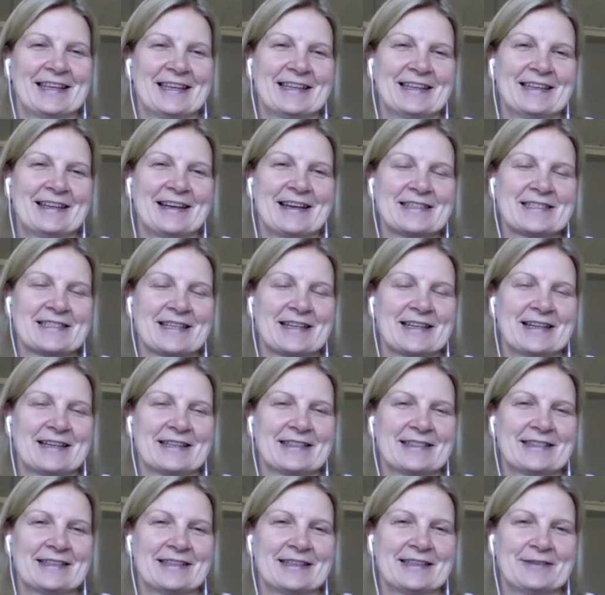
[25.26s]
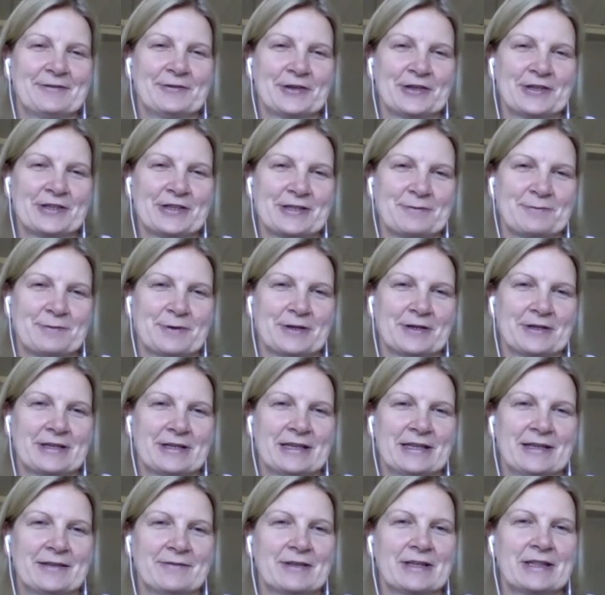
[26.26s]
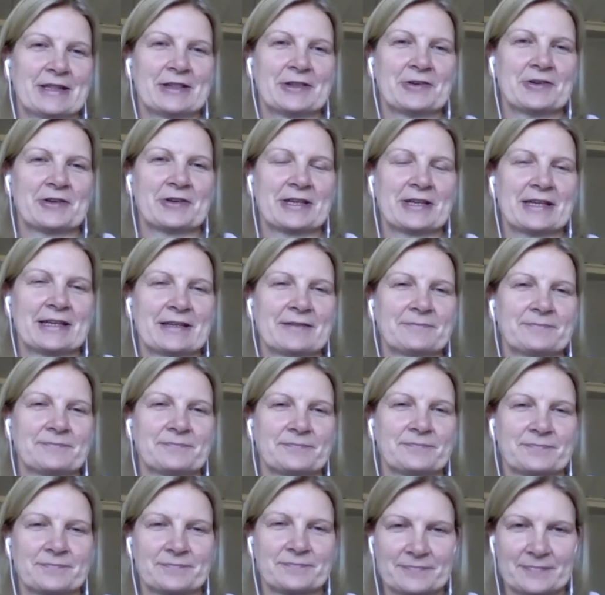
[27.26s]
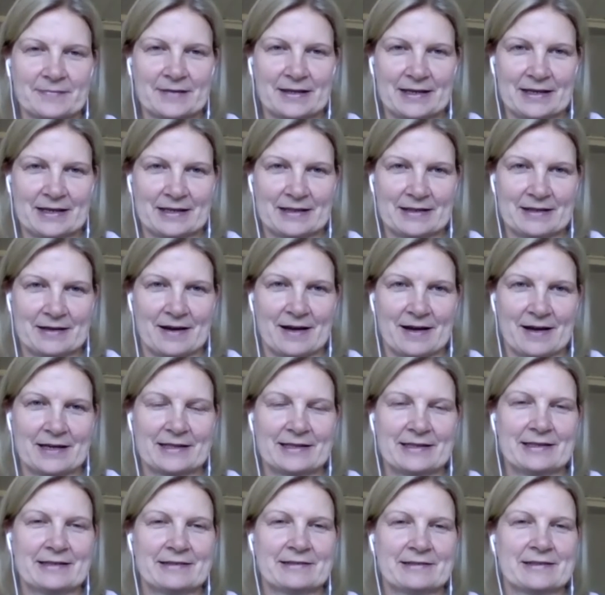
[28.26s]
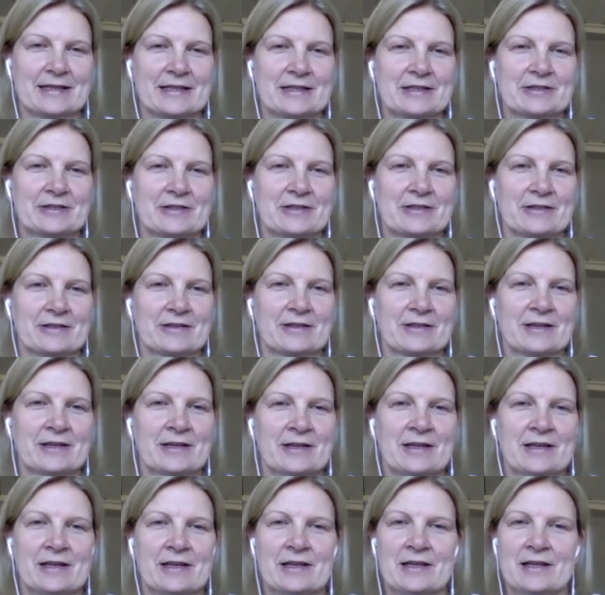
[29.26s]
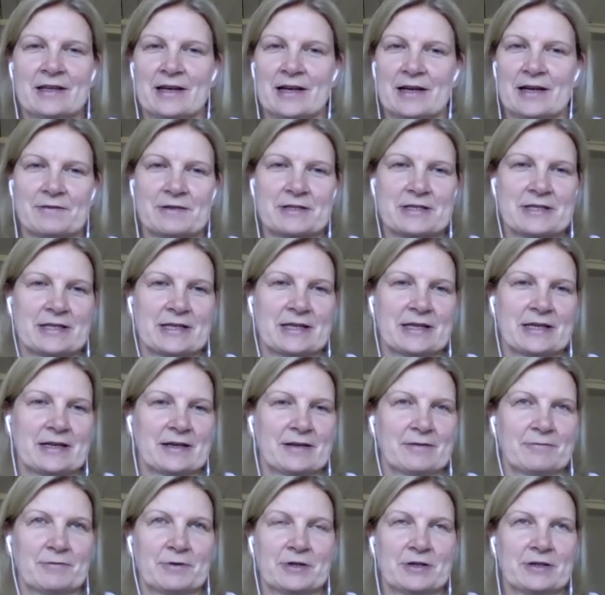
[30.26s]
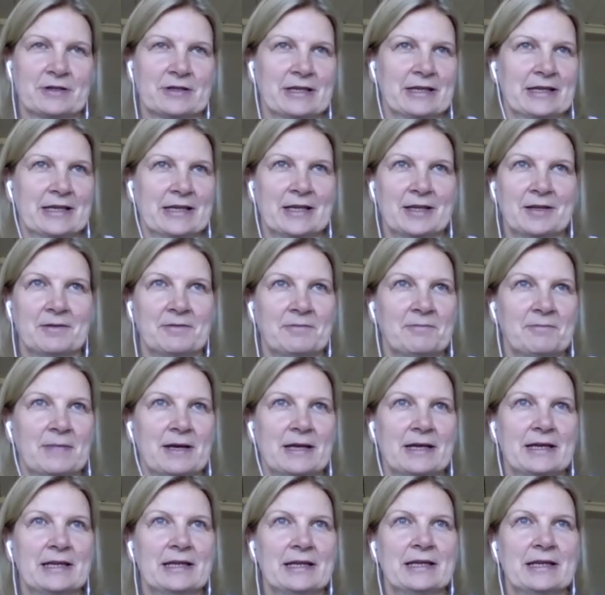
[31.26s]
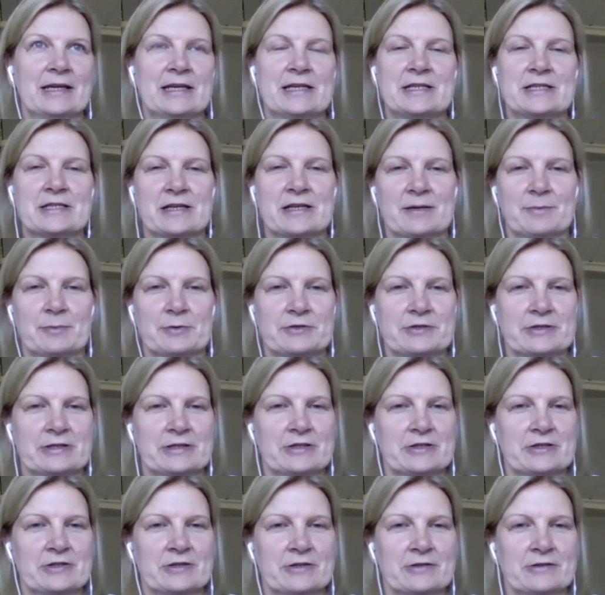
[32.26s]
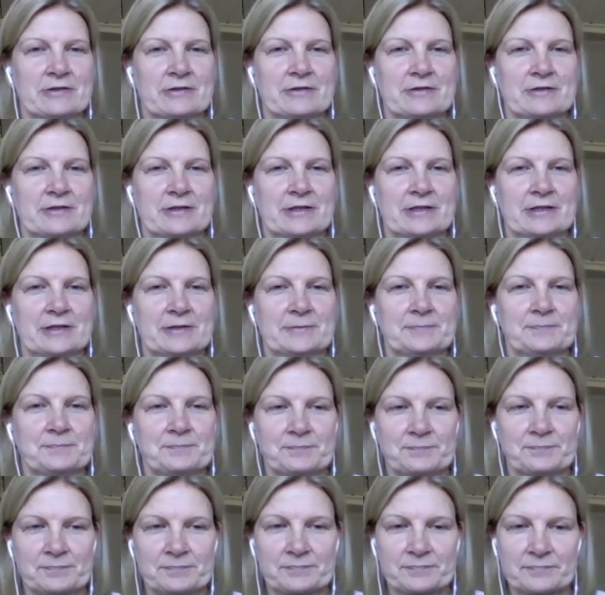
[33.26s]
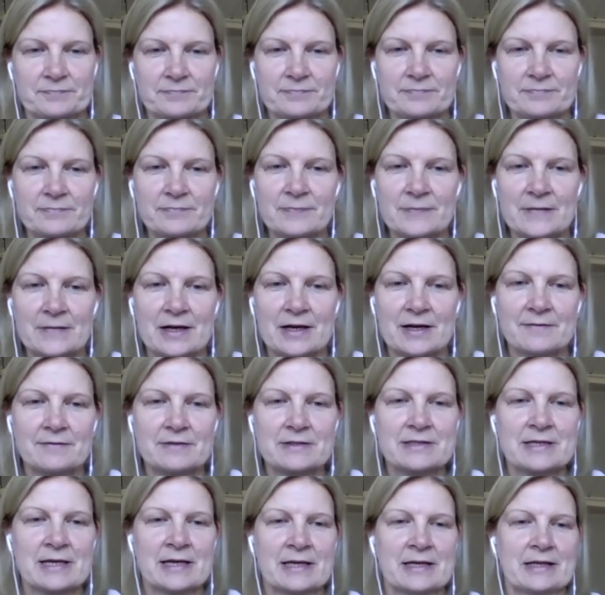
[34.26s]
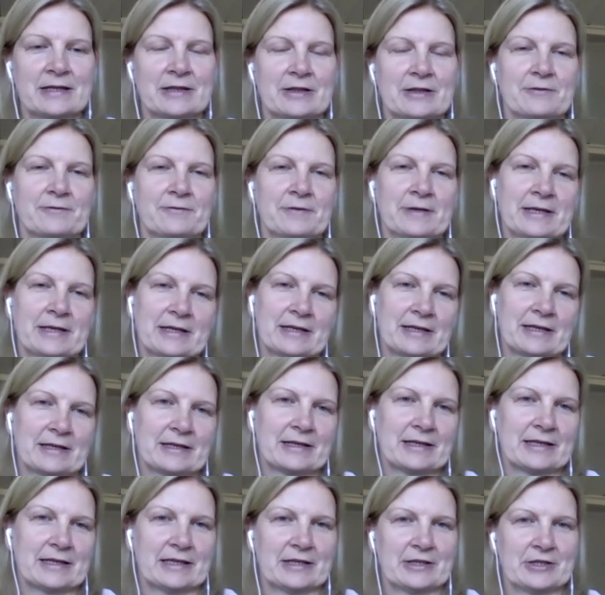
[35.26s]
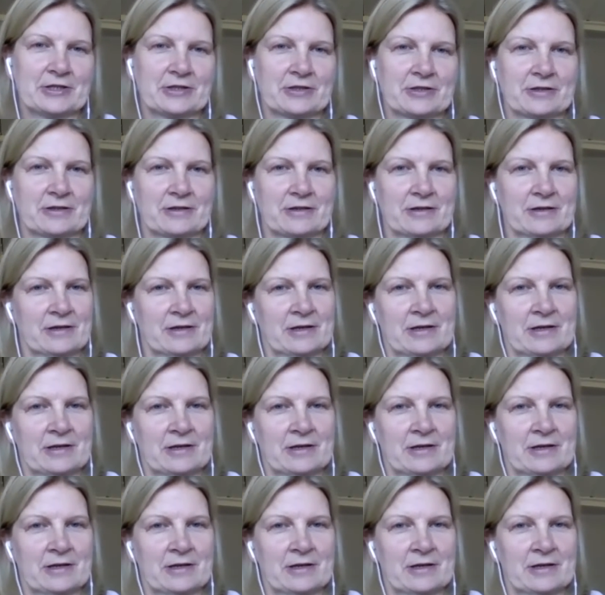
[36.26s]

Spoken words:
I started first working with Nokia in the IT sector. I was there working in many HR positions. I was heading the Finland HR.